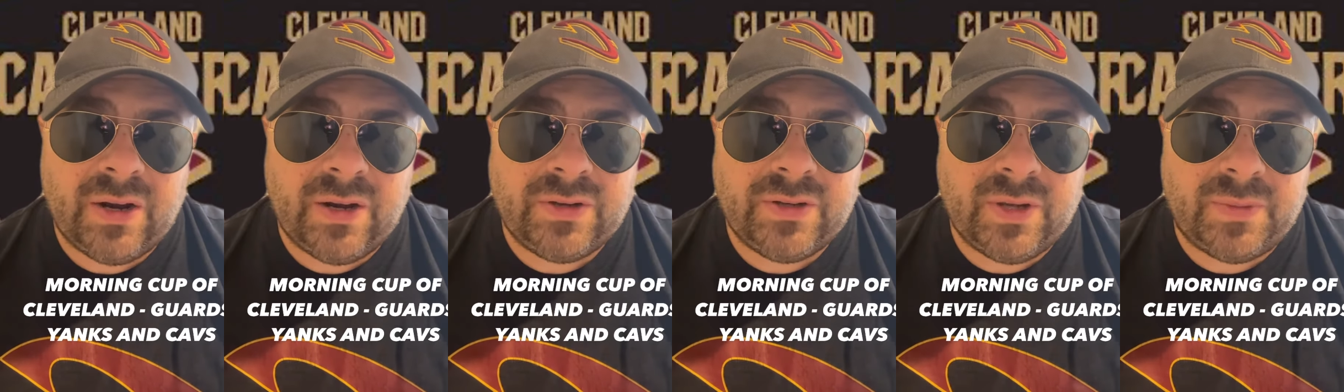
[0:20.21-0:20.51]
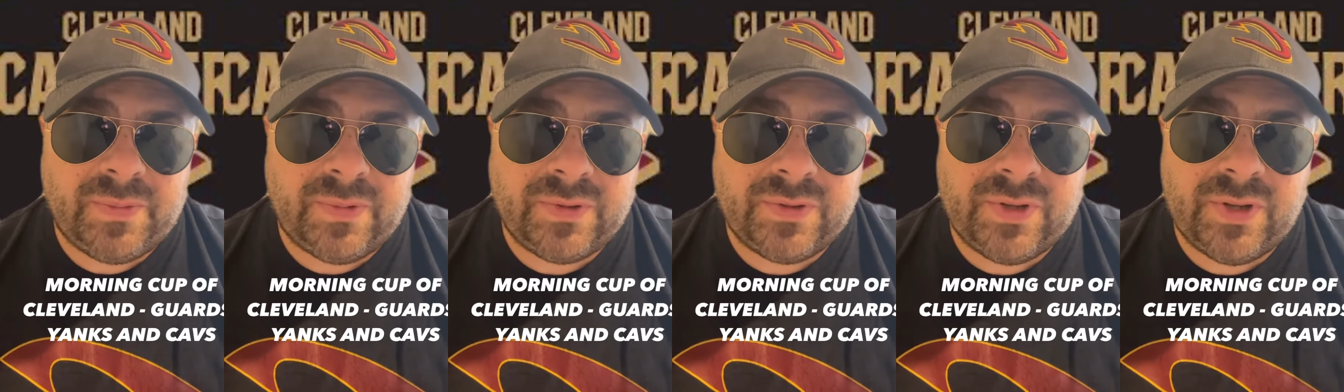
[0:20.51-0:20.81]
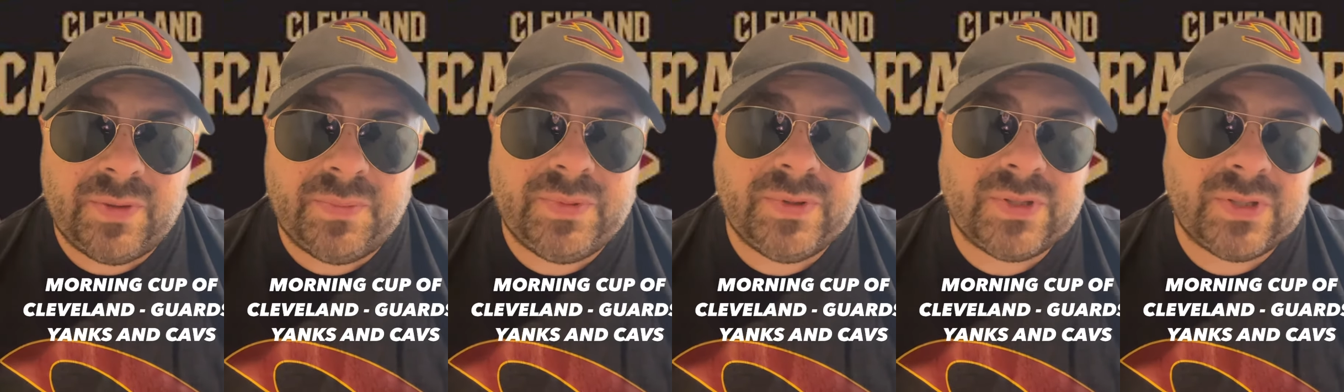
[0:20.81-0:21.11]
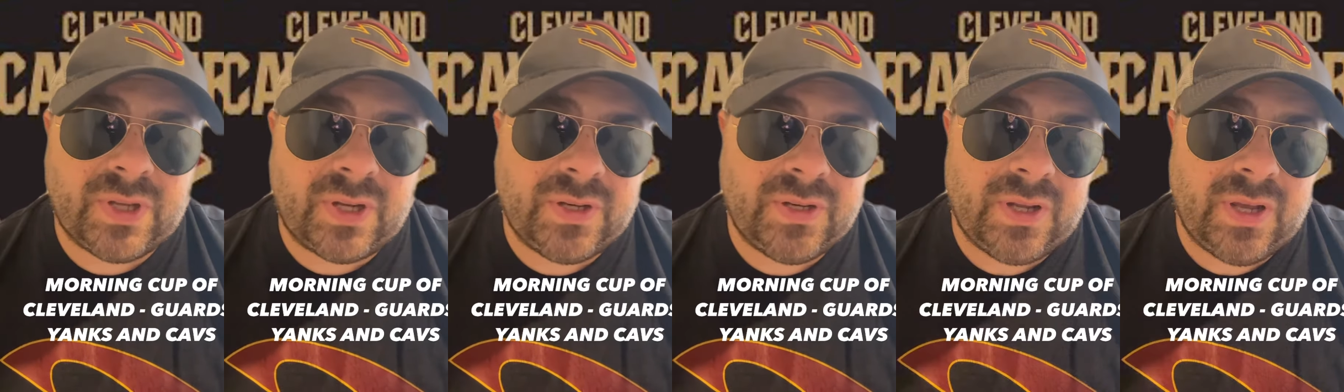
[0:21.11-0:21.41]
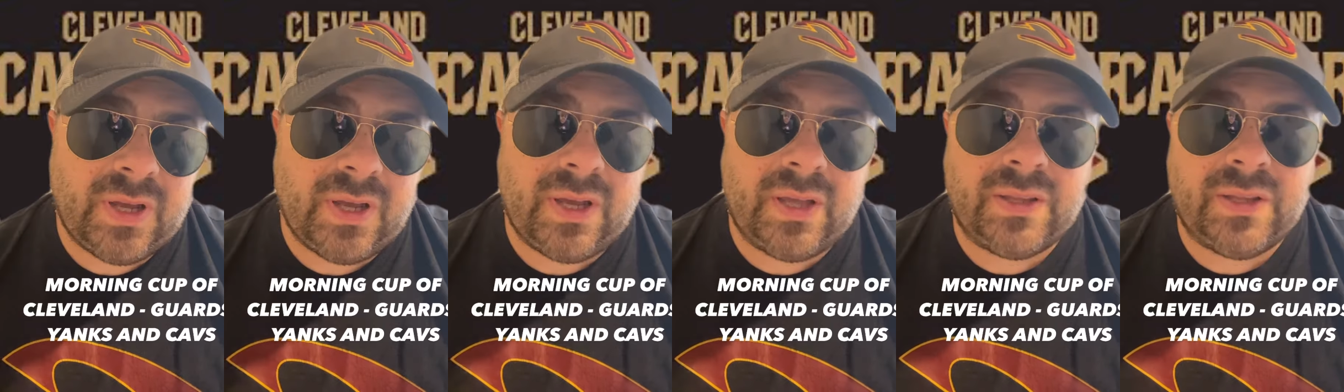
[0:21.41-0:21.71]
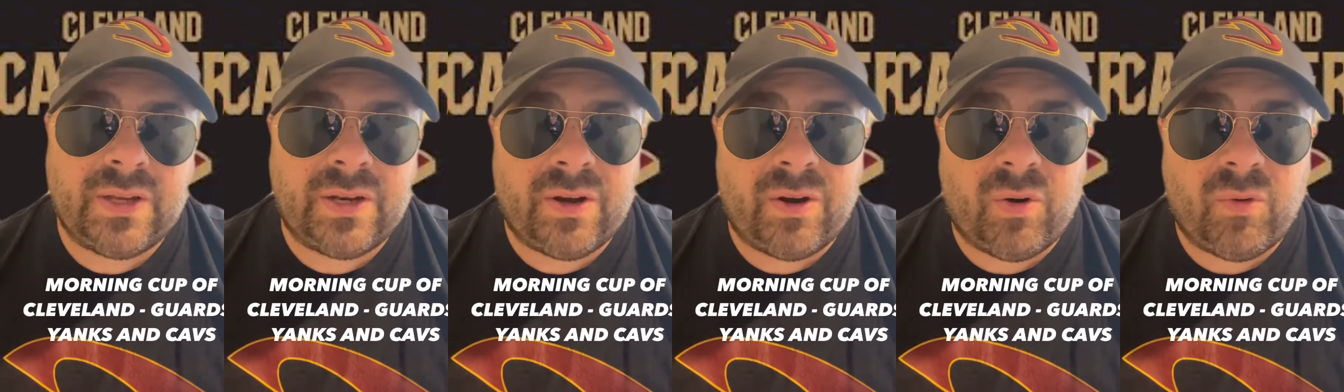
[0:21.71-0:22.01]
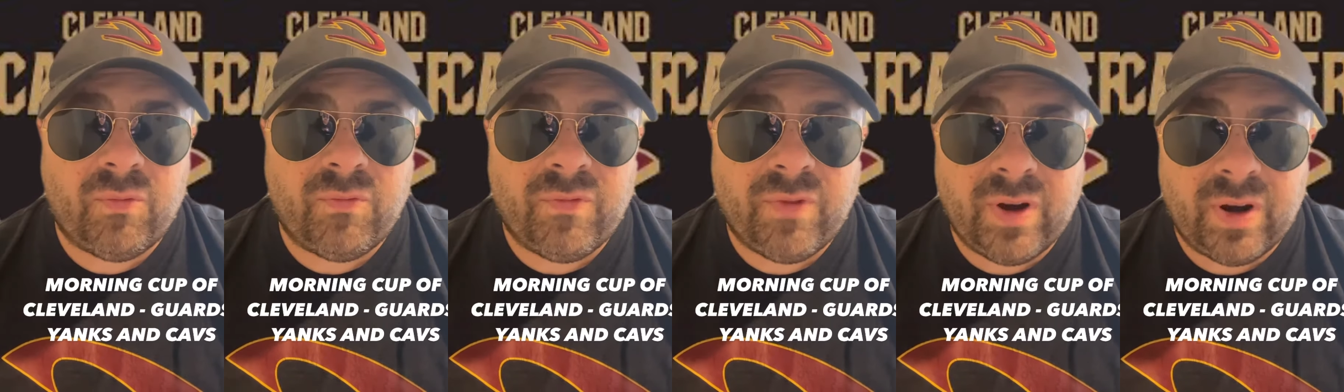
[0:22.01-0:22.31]
double dip, Sunday, and then a
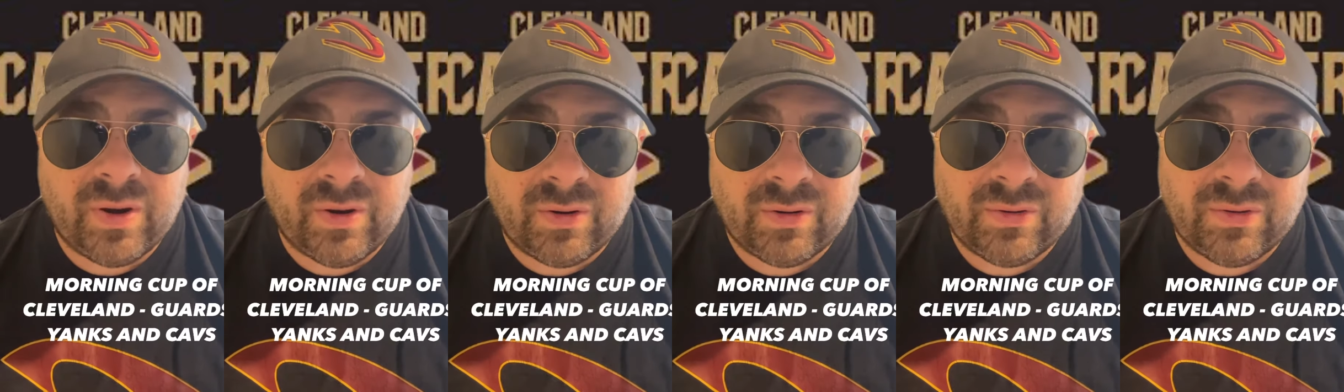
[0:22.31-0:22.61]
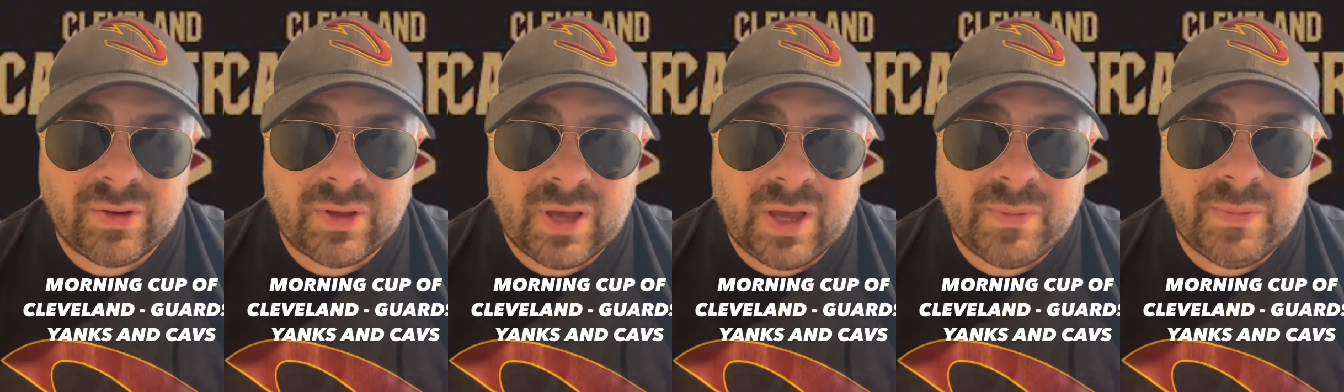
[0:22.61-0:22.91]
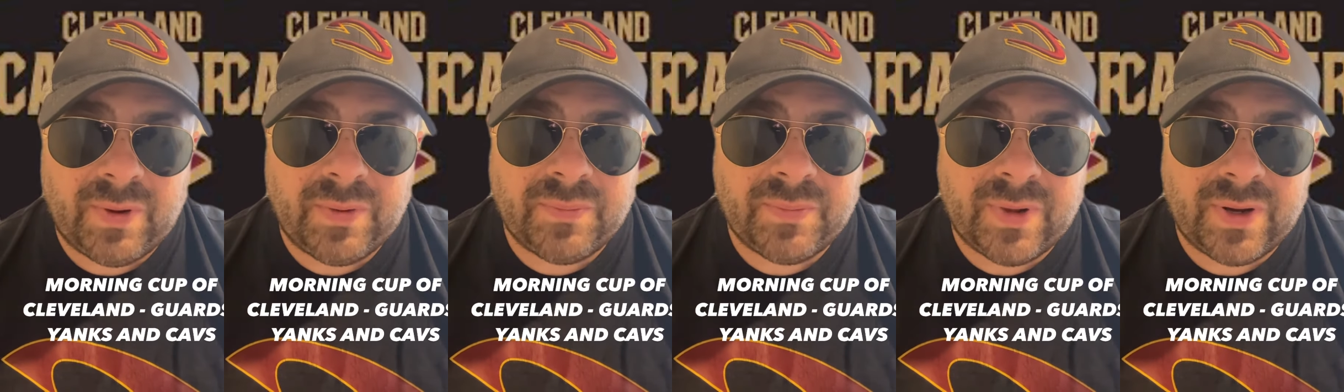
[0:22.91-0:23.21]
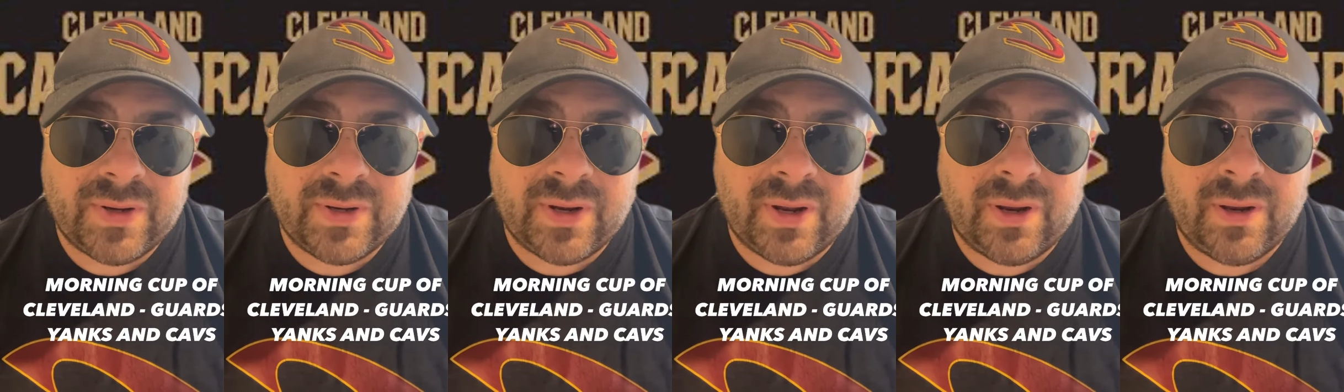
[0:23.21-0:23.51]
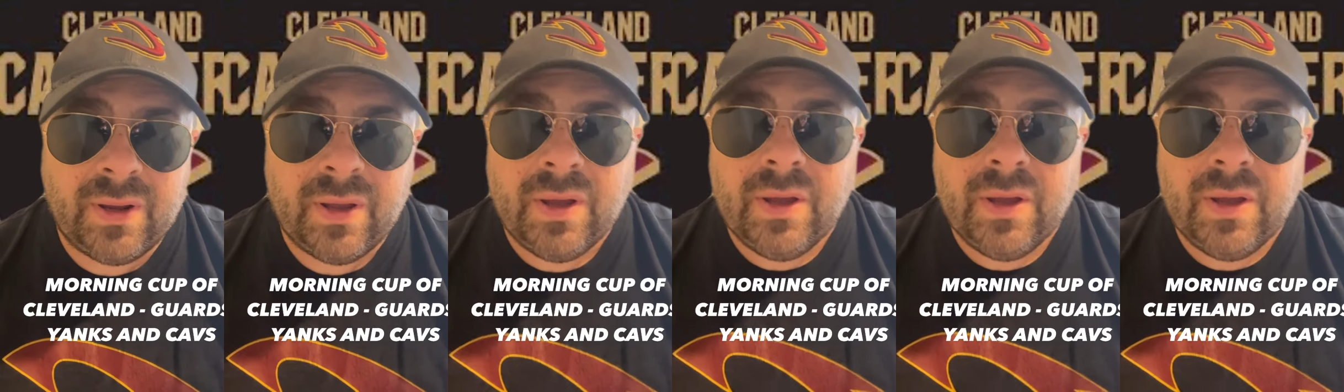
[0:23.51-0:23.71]
very early game on Monday.